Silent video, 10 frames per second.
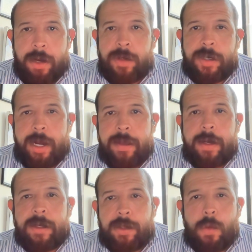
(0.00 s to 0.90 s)
understand
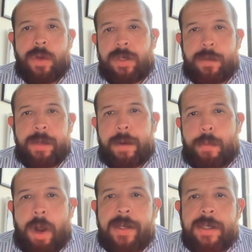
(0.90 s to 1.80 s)
that it's going to be a
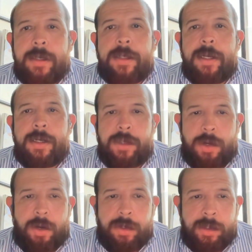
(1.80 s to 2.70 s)
process, that it
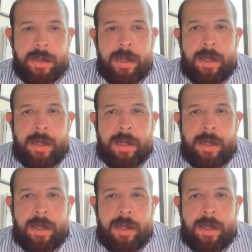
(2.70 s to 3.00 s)
starts